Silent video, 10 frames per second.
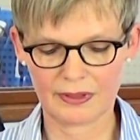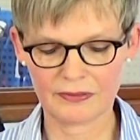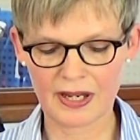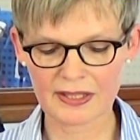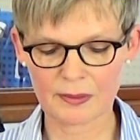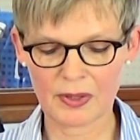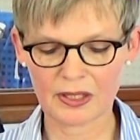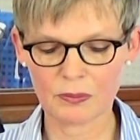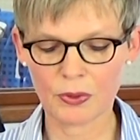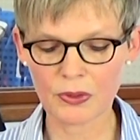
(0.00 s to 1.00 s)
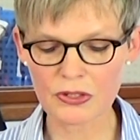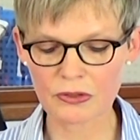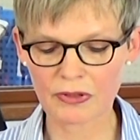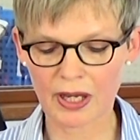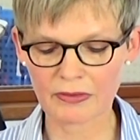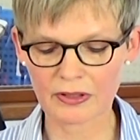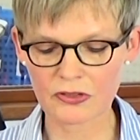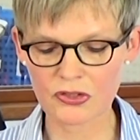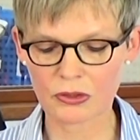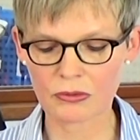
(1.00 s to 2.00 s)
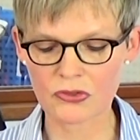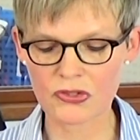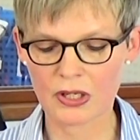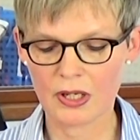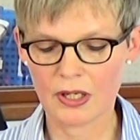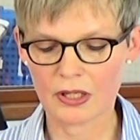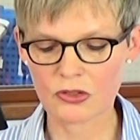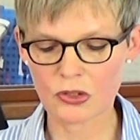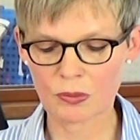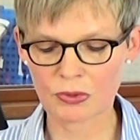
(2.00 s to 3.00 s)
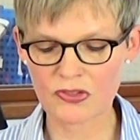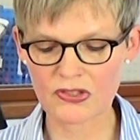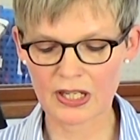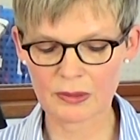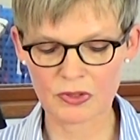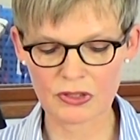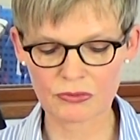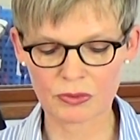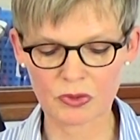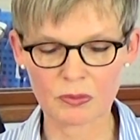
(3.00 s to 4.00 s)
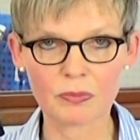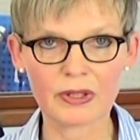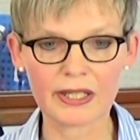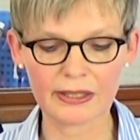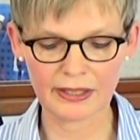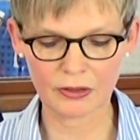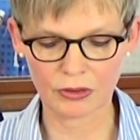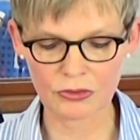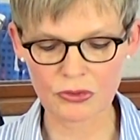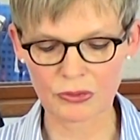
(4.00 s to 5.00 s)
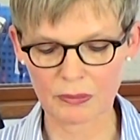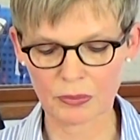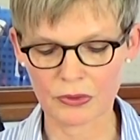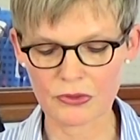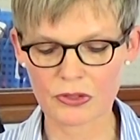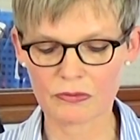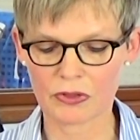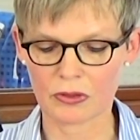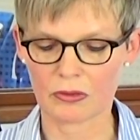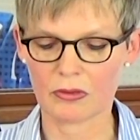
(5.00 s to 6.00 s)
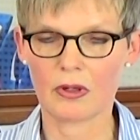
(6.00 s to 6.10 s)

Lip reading: In fact, I make a point of having the students interpret statements from completely contrary points of view.